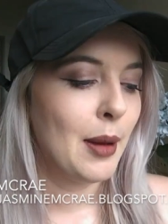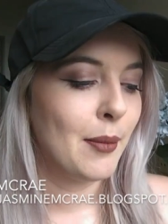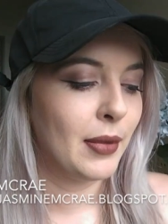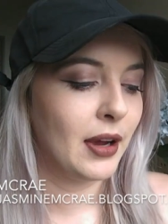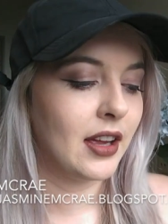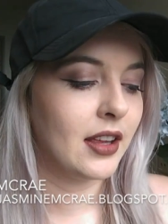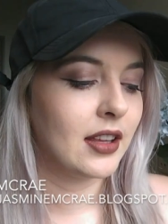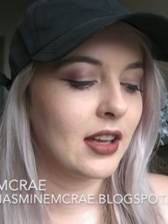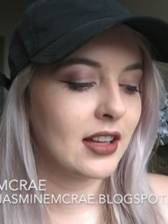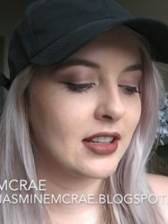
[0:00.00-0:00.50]

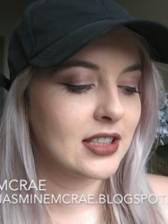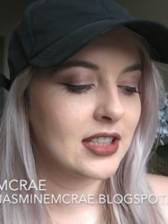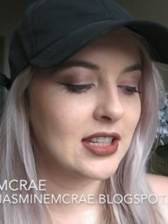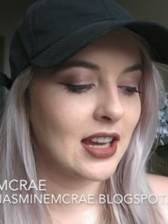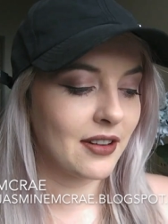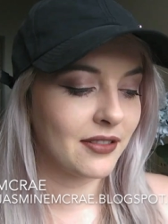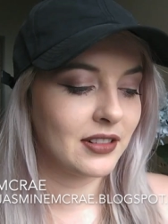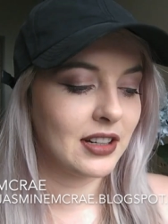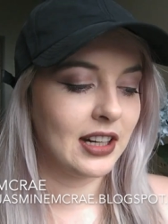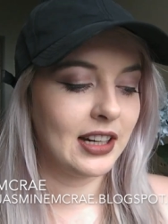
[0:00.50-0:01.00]
but
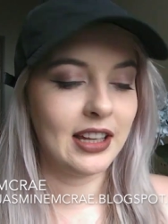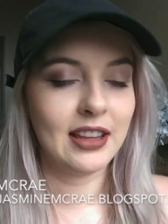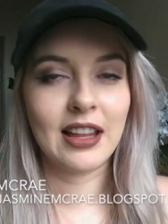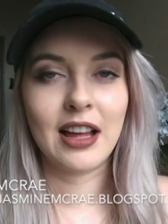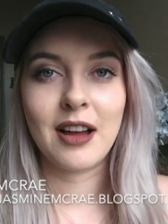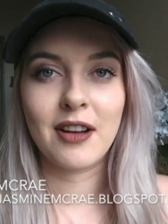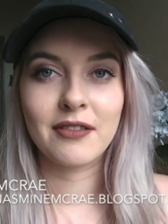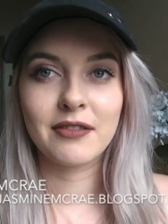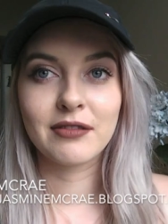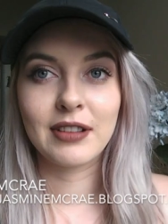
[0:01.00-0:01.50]
definitely
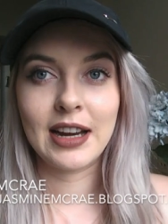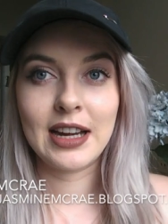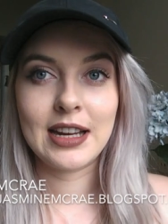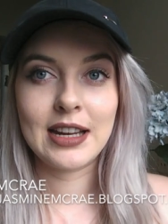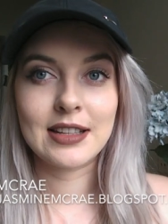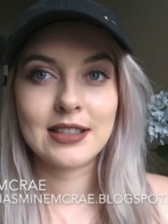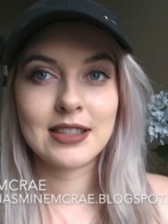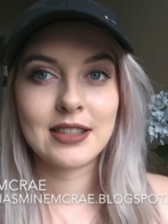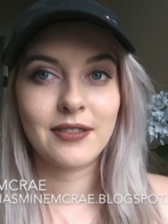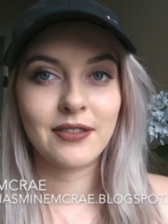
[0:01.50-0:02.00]
that
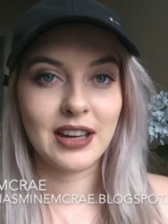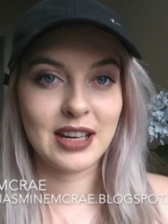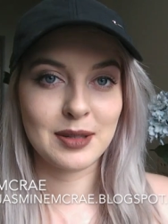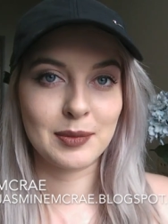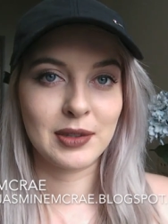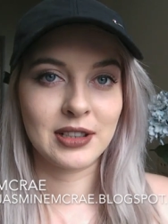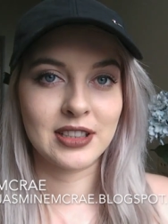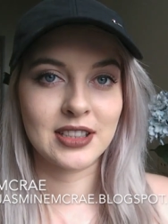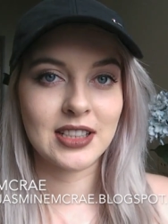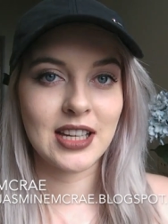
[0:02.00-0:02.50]
Radiance face
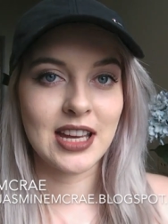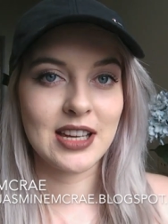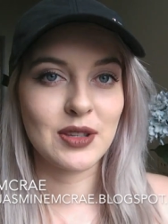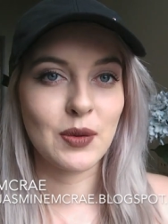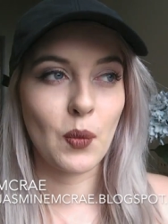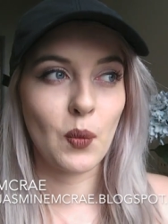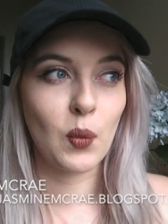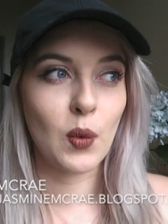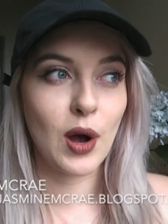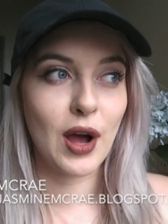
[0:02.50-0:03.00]
mask
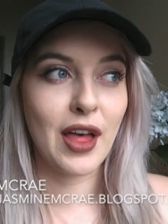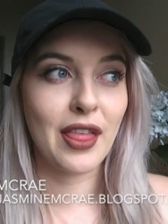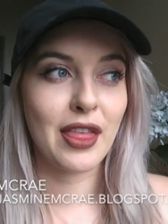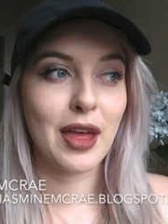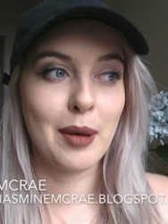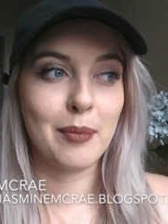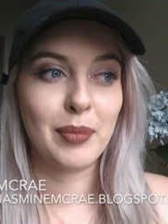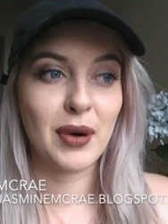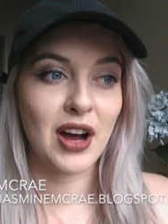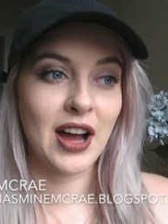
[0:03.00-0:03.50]
is worth
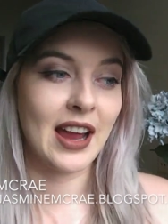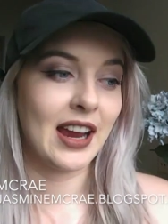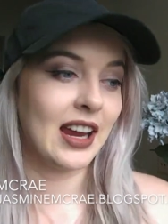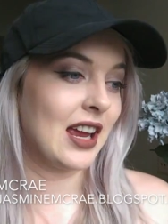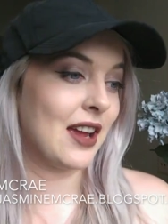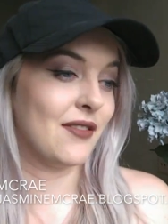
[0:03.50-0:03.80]
a buy.